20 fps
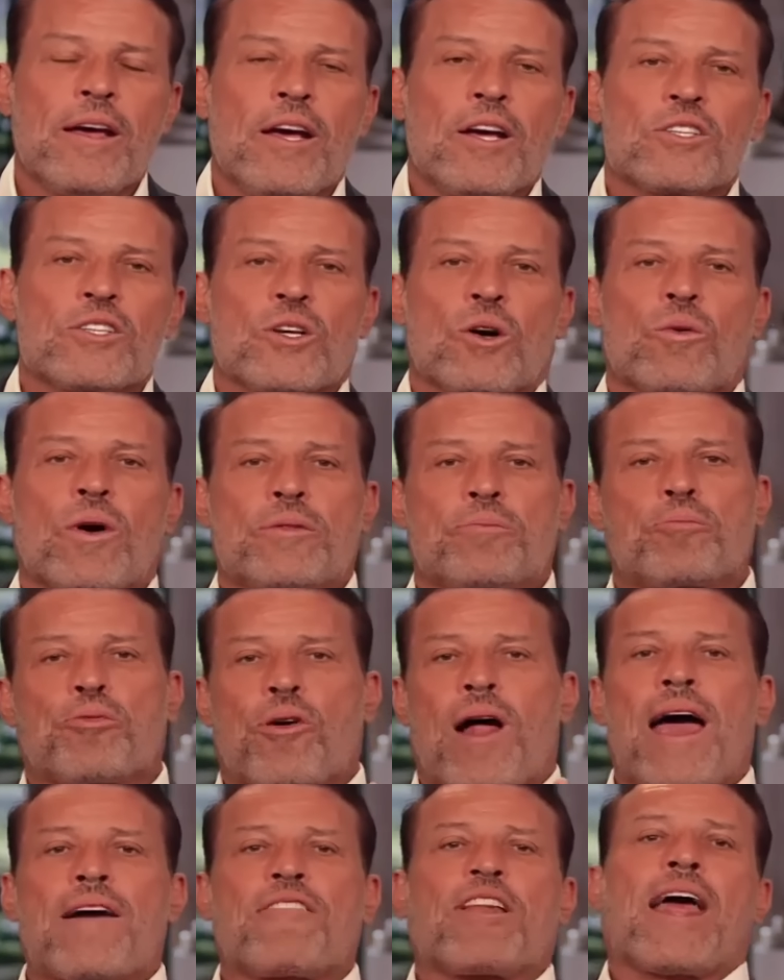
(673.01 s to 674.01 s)
So what
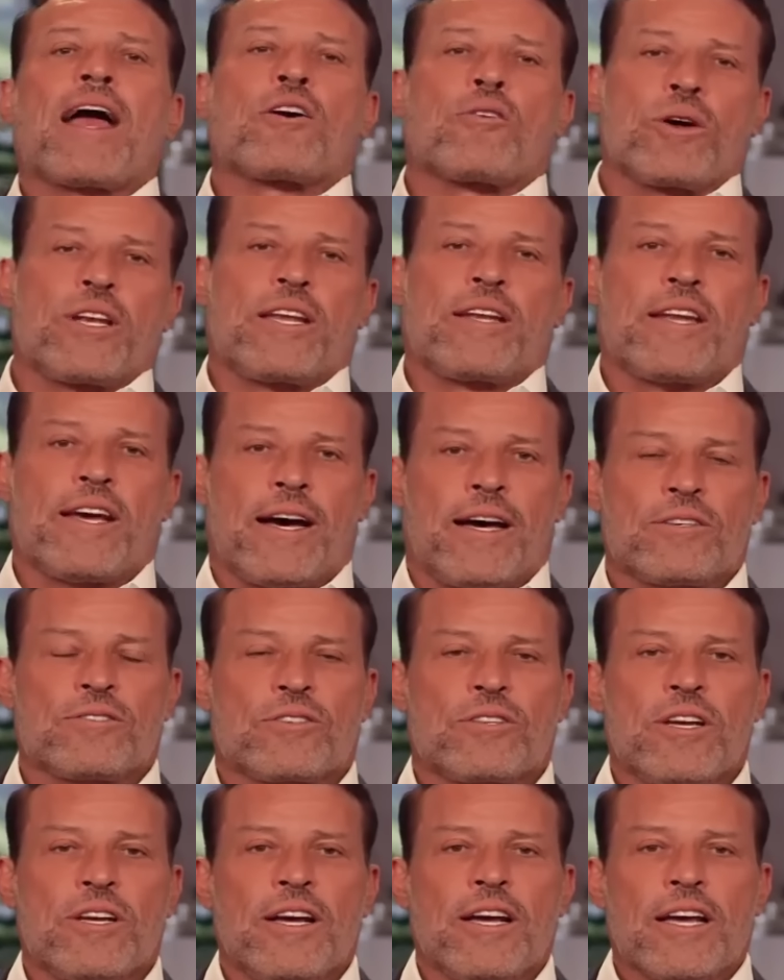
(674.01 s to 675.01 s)
private equity
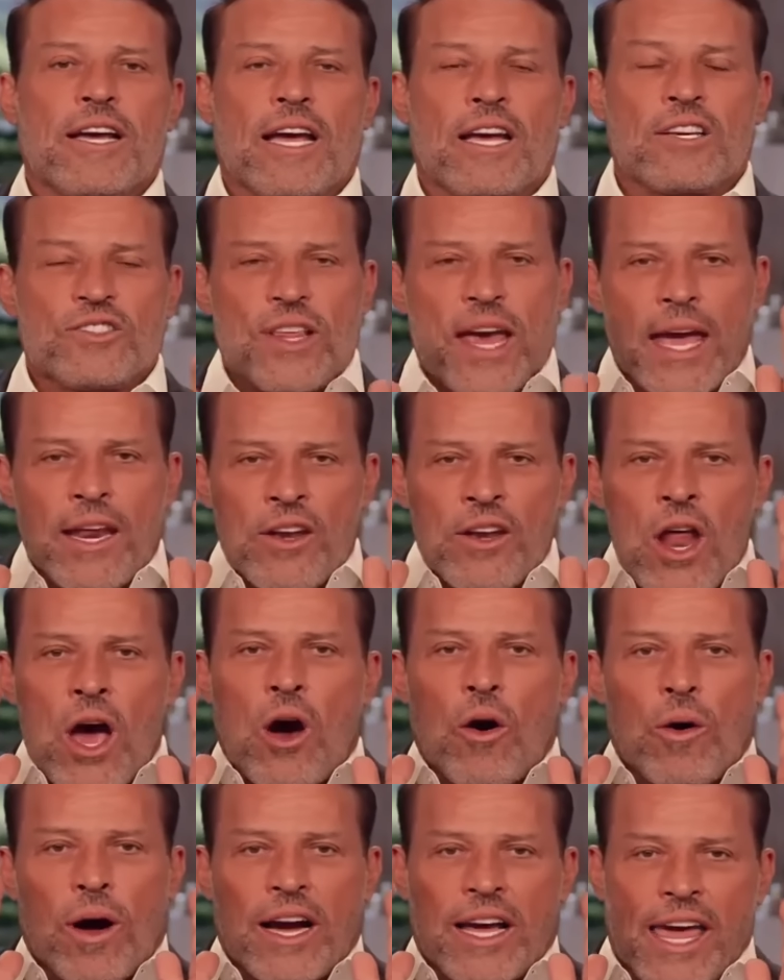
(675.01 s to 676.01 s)
does is they
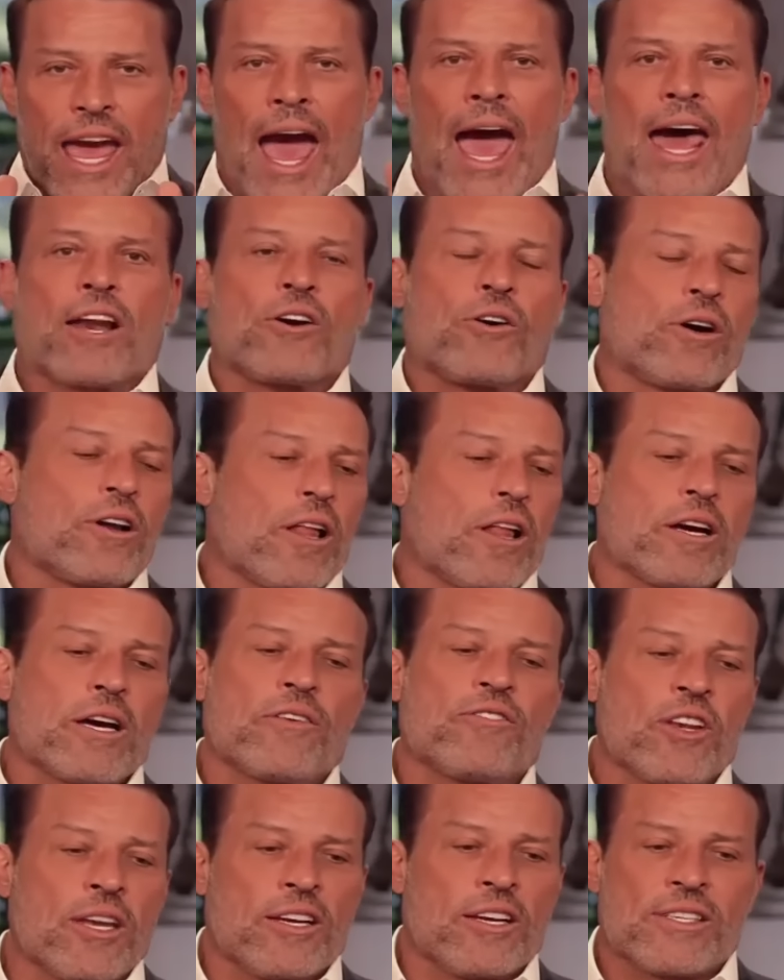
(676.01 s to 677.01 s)
know a category. Like,
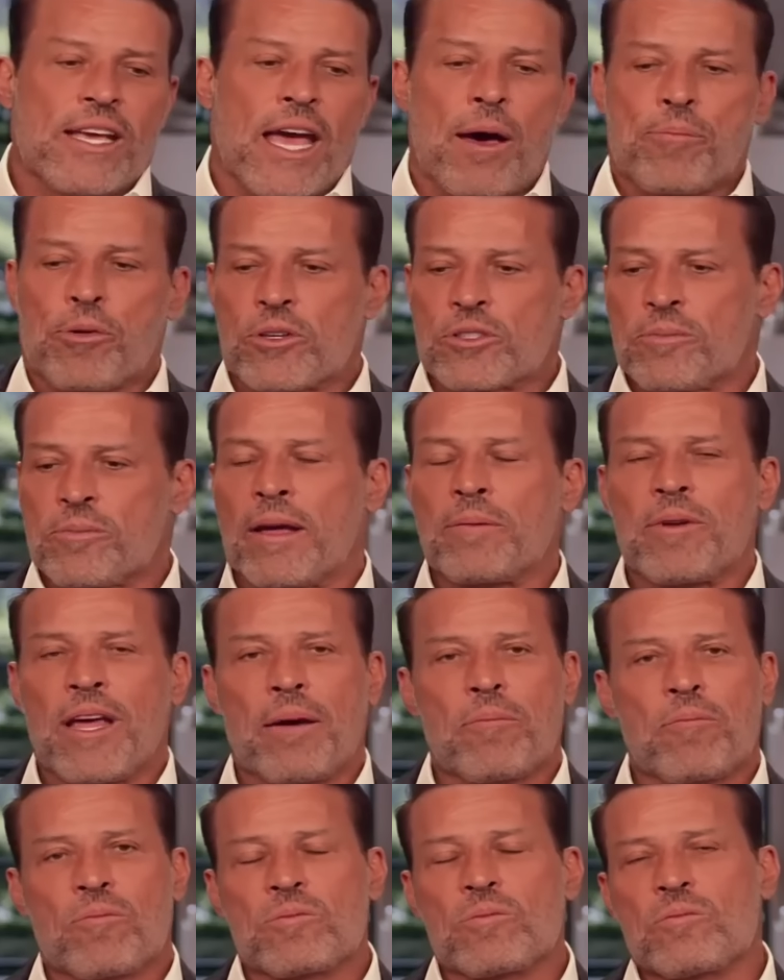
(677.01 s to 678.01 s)
give you an example. His name,
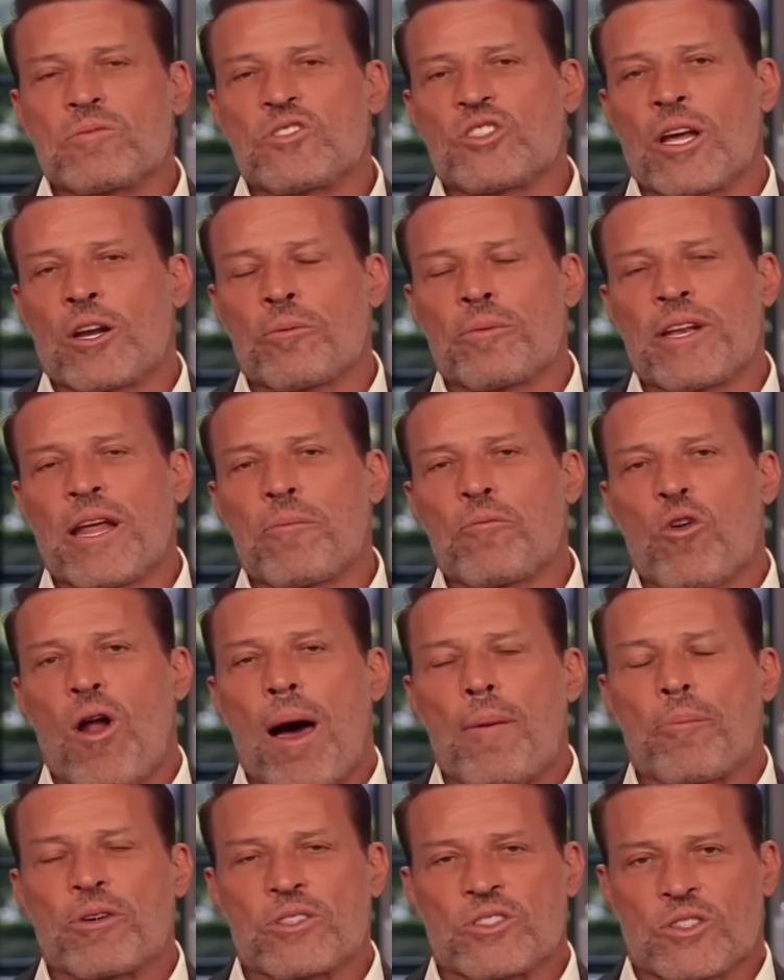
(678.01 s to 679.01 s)
name, gentleman named
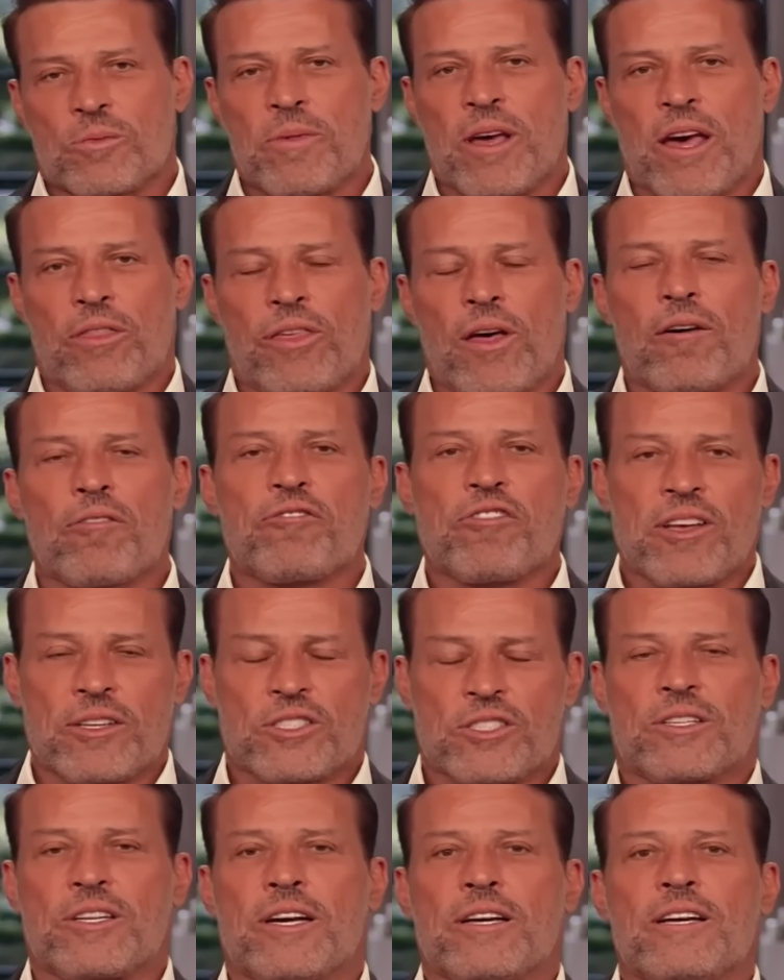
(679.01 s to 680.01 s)
Robert Smith of
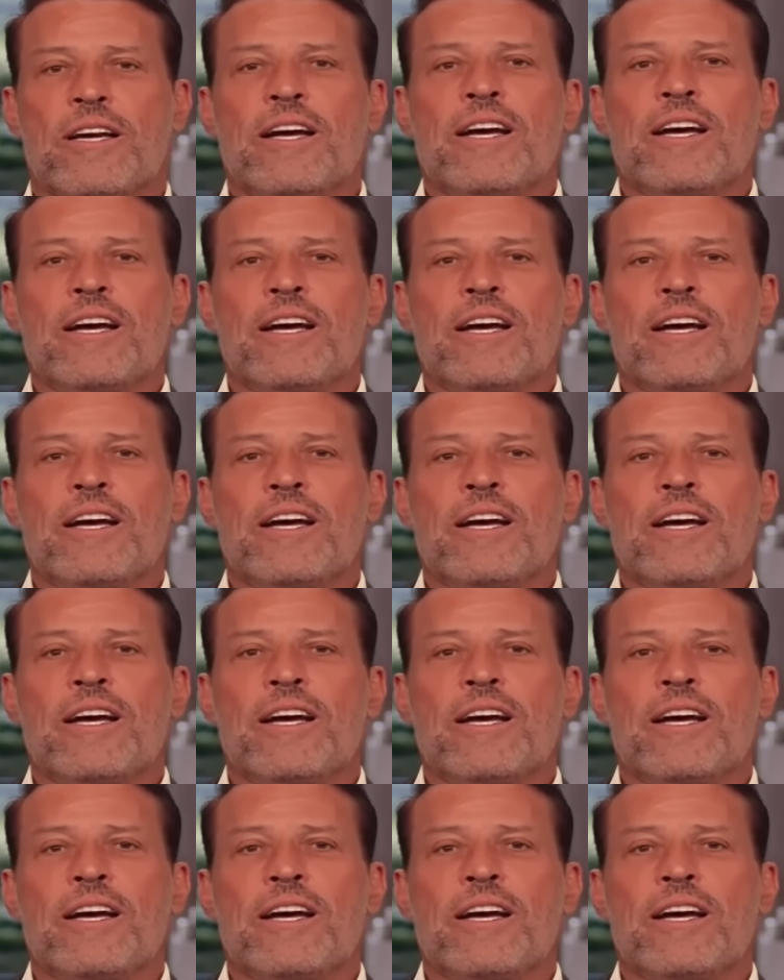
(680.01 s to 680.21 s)
Vista.